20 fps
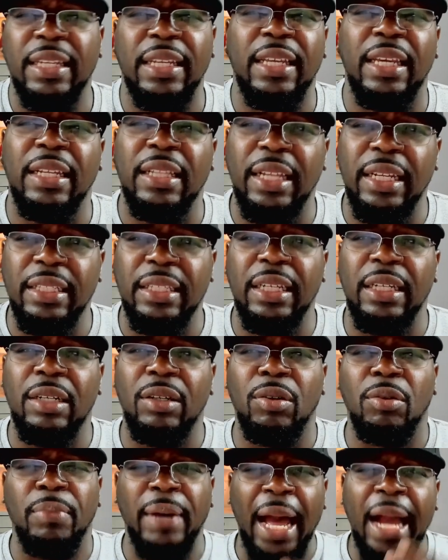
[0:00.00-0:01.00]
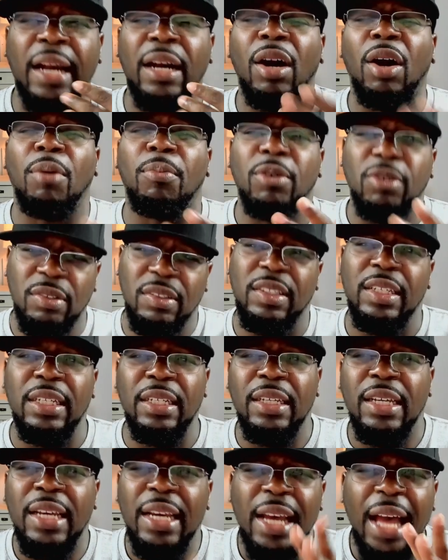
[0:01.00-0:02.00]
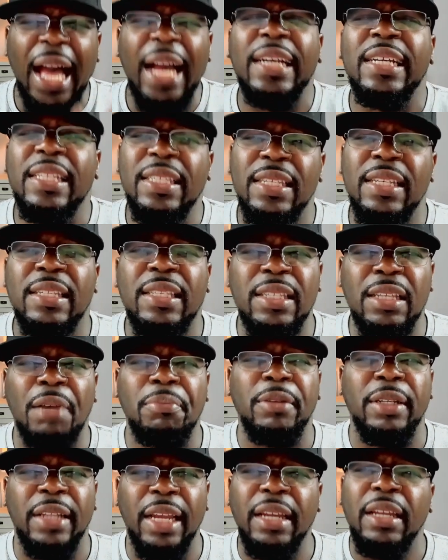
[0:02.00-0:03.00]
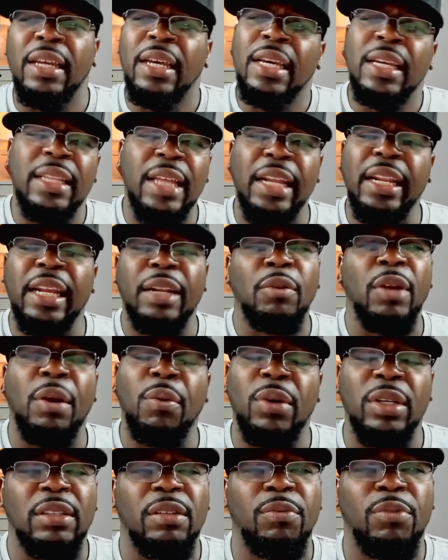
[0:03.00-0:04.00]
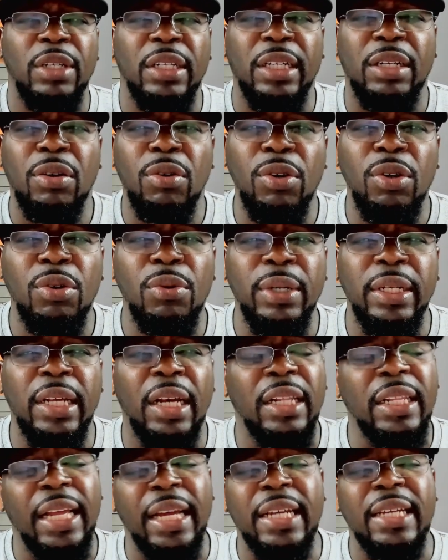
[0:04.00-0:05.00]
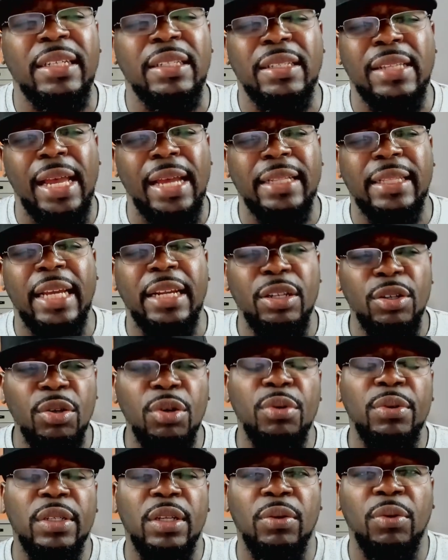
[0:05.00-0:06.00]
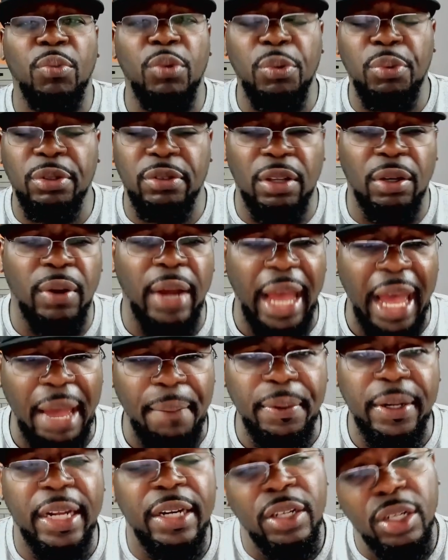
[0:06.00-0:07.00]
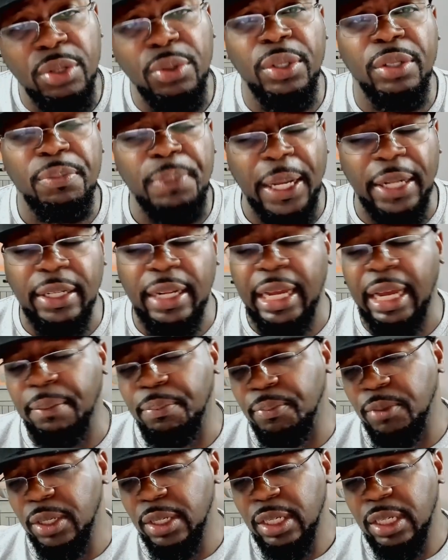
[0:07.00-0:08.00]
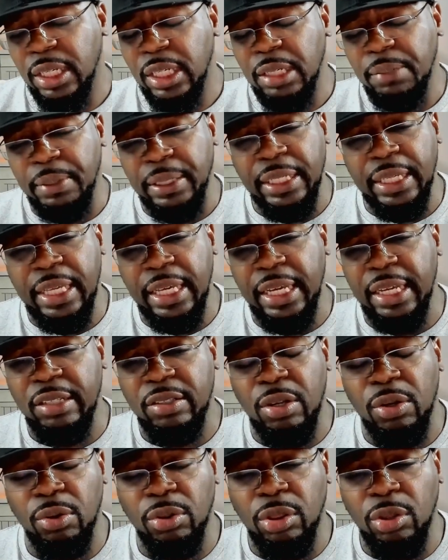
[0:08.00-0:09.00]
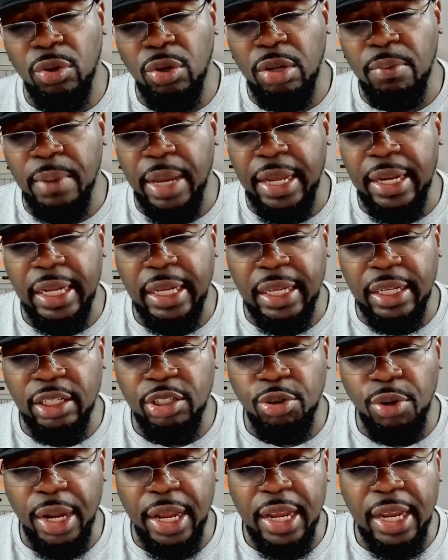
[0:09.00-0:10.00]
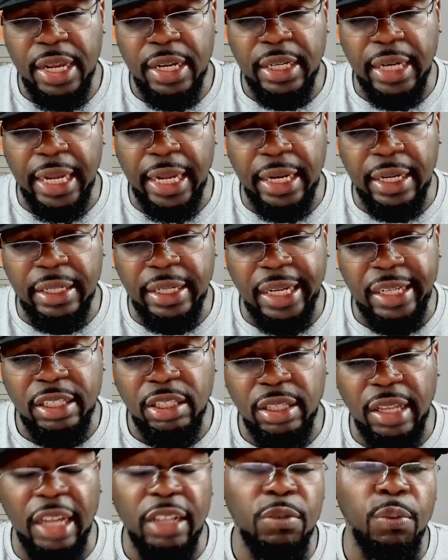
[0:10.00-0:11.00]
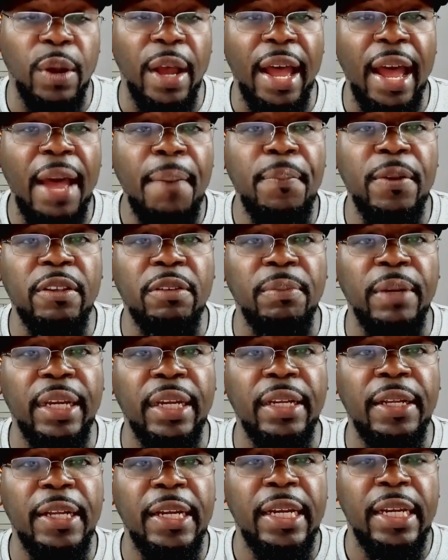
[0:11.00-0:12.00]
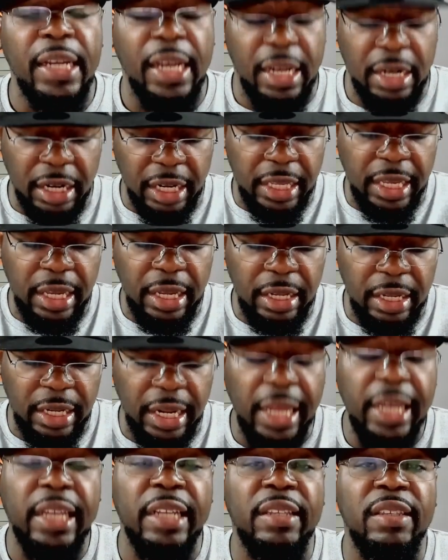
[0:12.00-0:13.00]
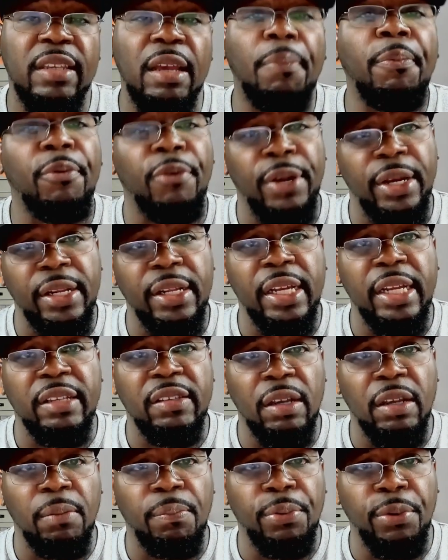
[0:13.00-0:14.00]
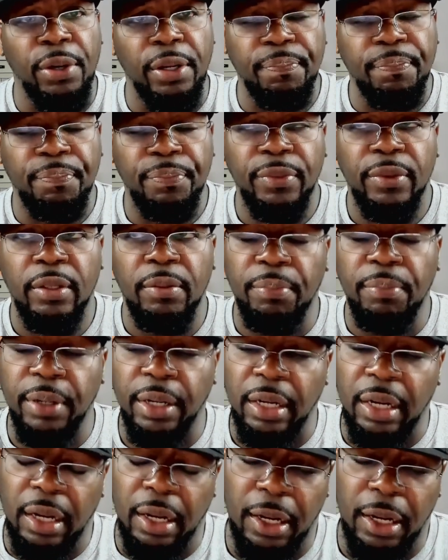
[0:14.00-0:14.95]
can't let that on. But I can almost see, I can sense something. They wasn't really cool with it. Like, it's like they knew what was going to happen. They knew it was about to happen. But the kids go through it, man. They get trained, and that's what happens, man. And they get separated at some point. But